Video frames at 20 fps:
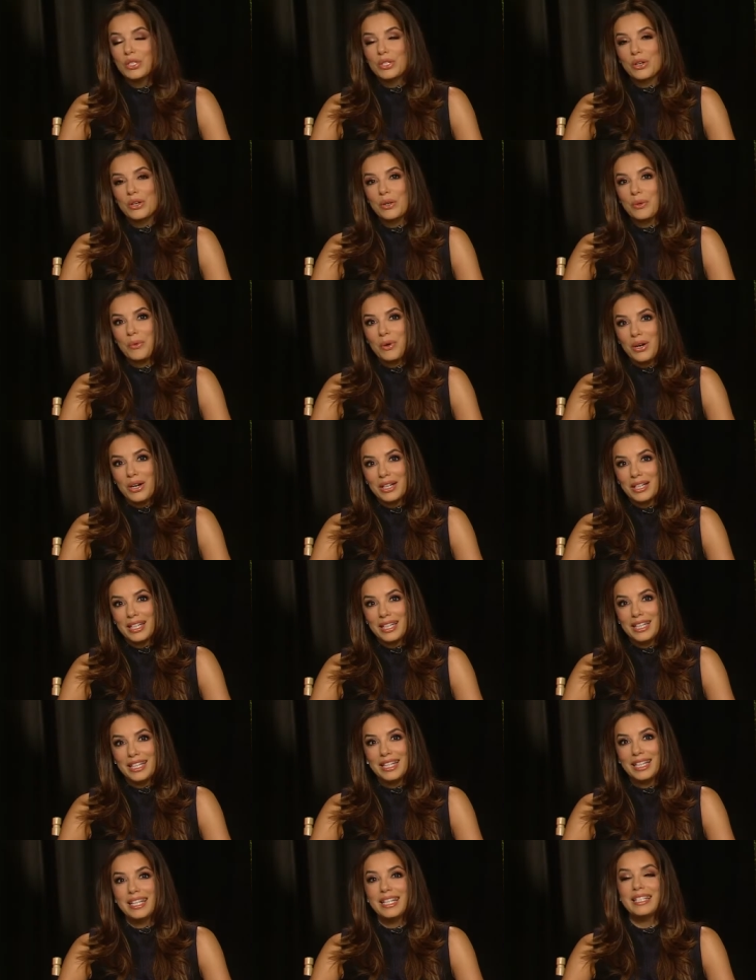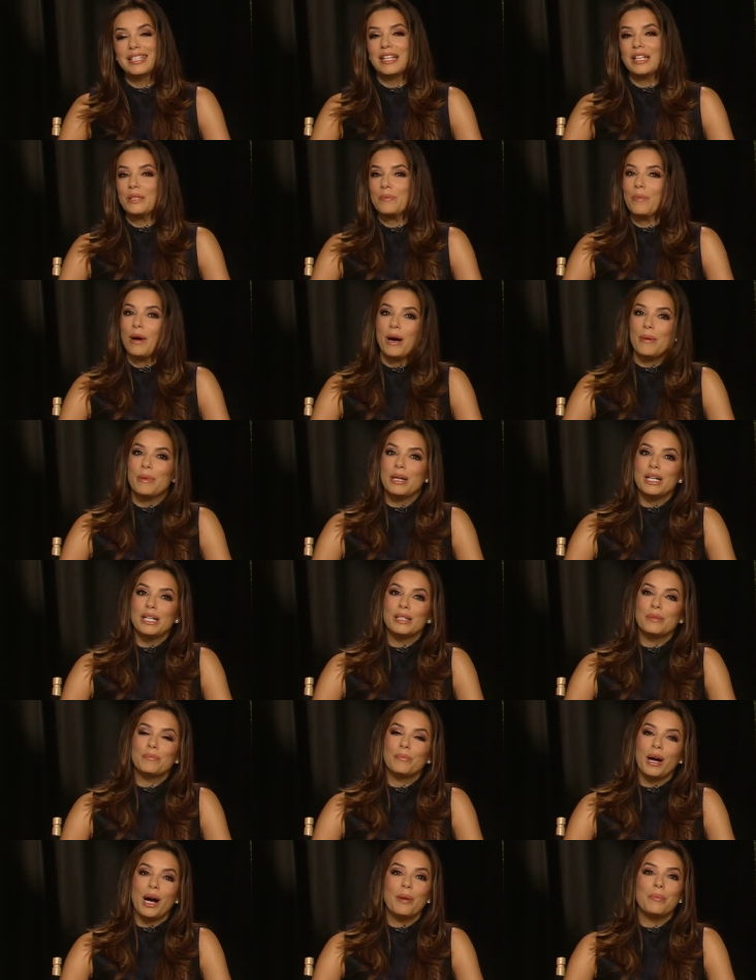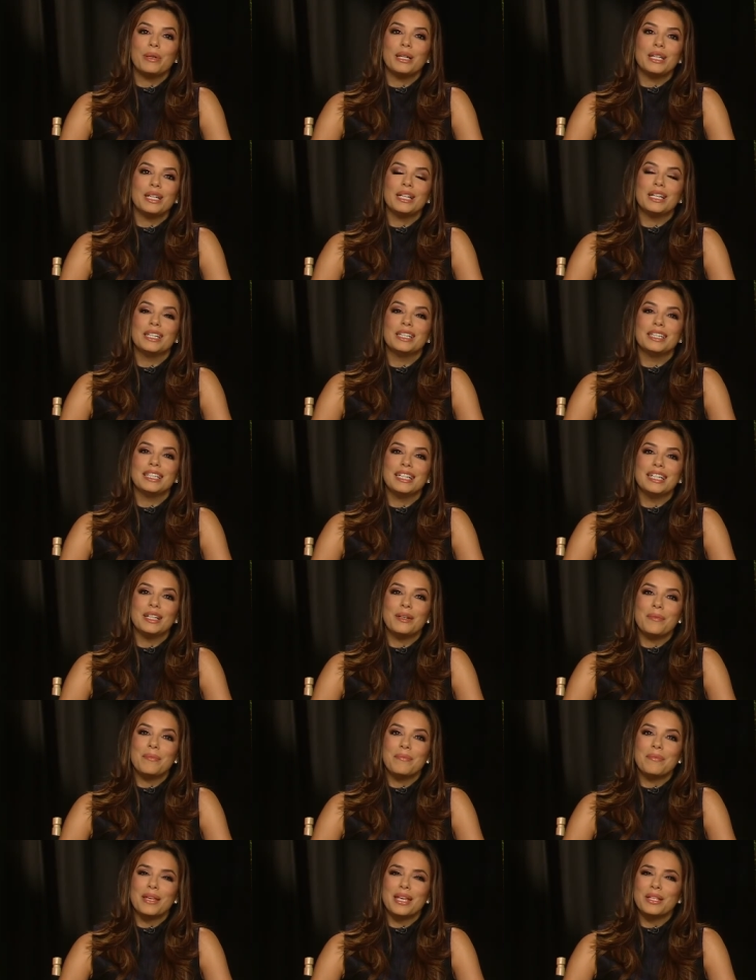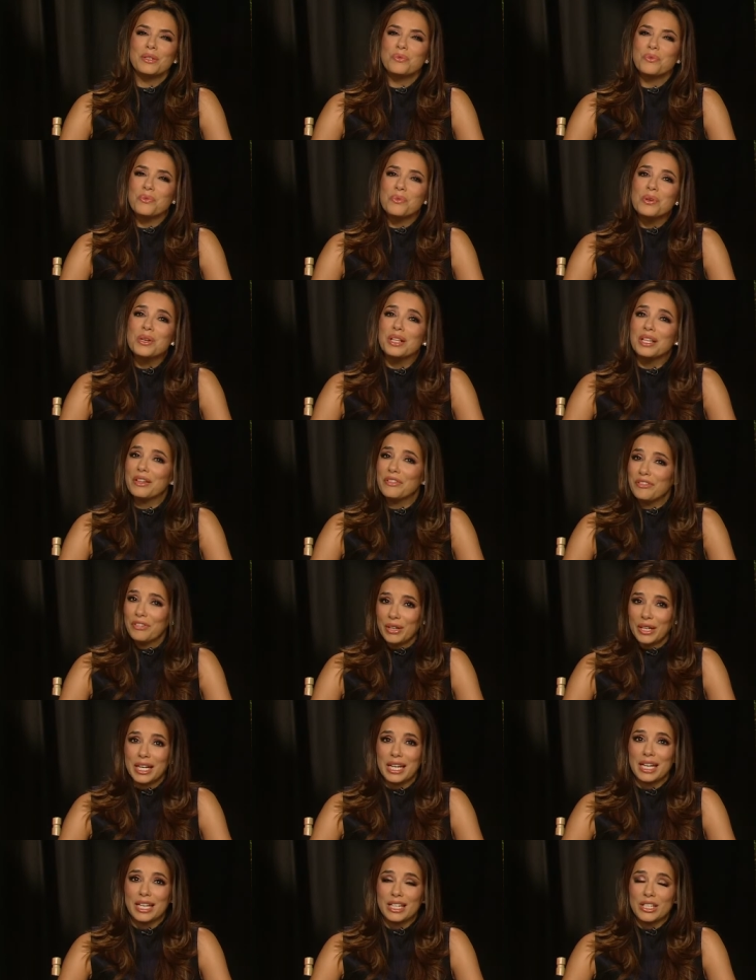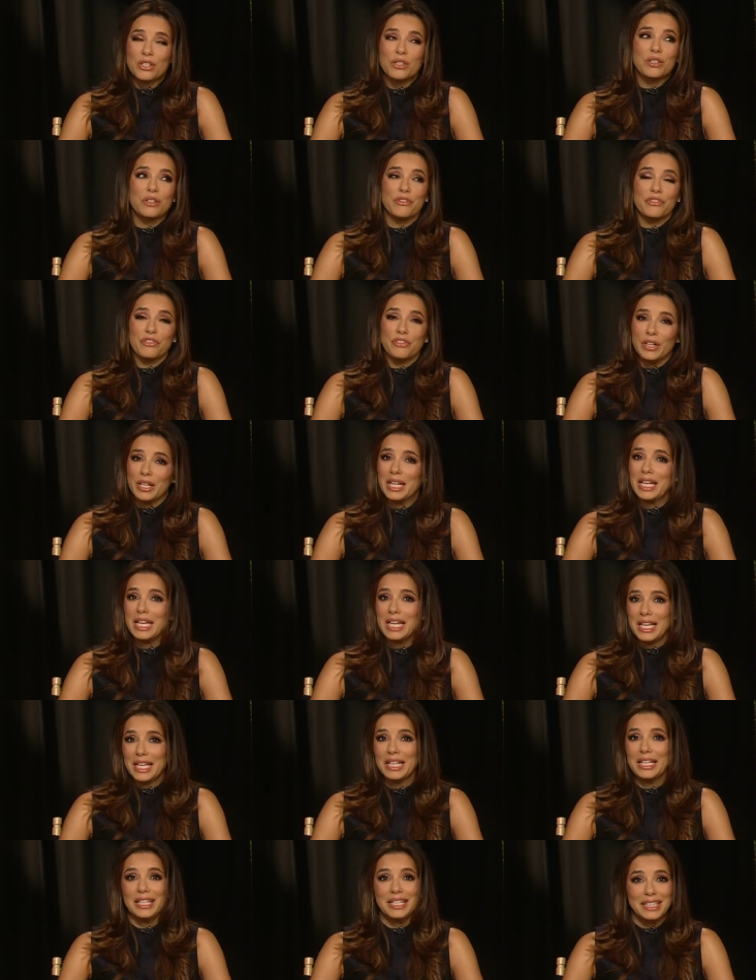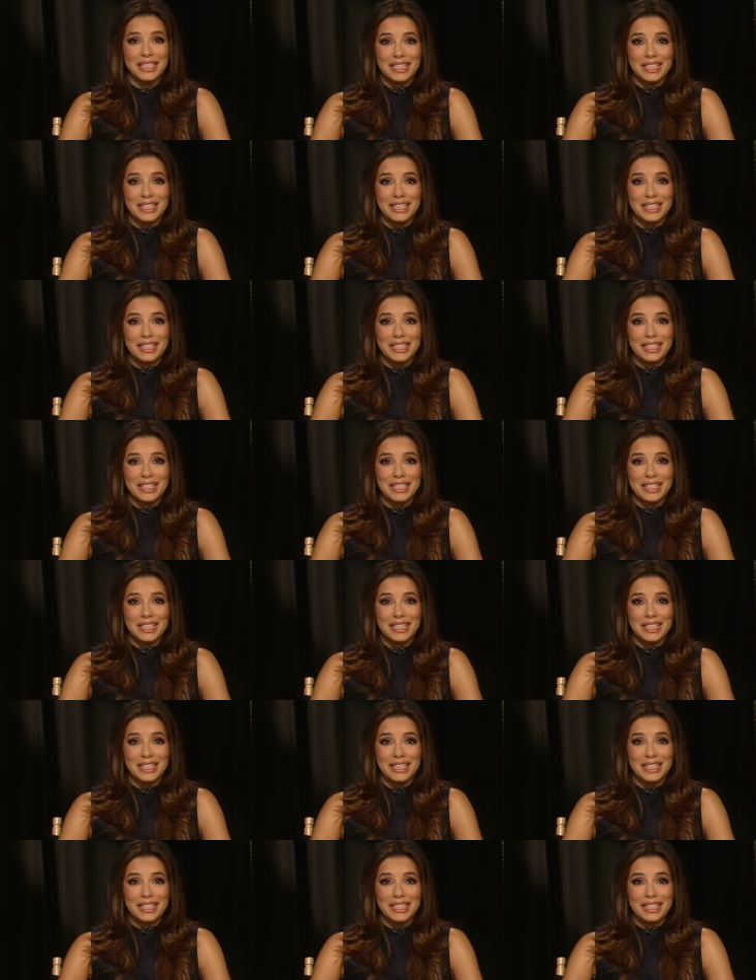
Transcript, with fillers: started walking. He says mama and papa. Um, he's really funny. He's just a funny kid.